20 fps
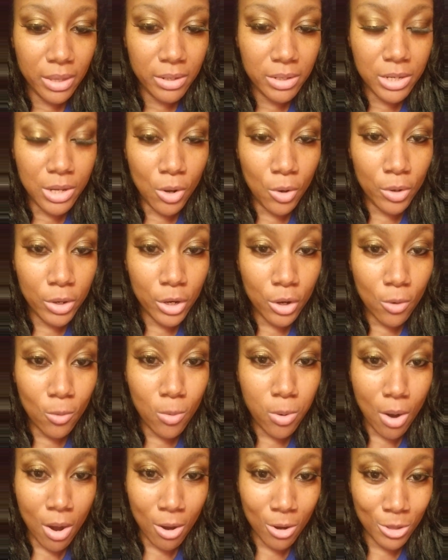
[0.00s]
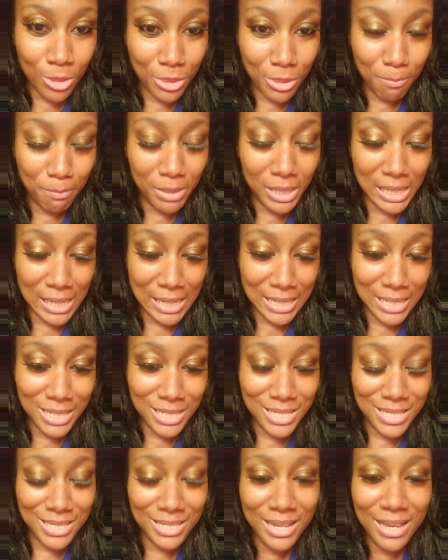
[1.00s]
know your worth,
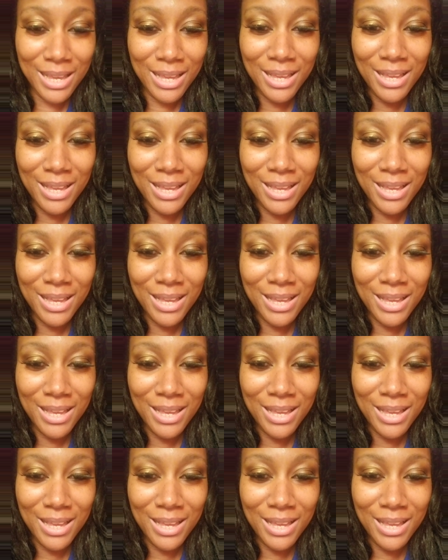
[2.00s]
please.